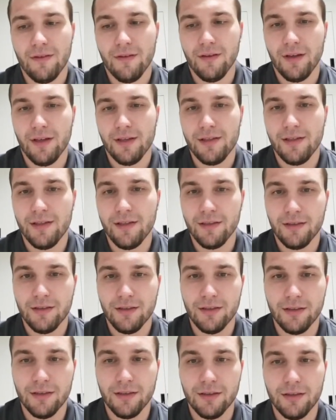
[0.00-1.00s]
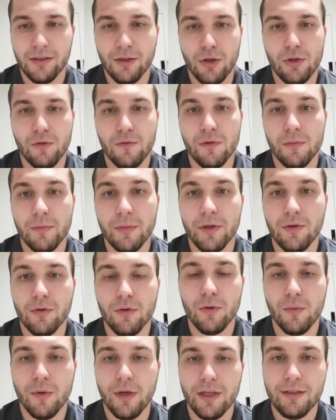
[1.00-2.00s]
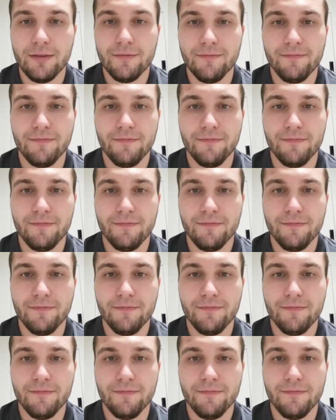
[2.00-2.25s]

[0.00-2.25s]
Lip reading: I think all will be cool one.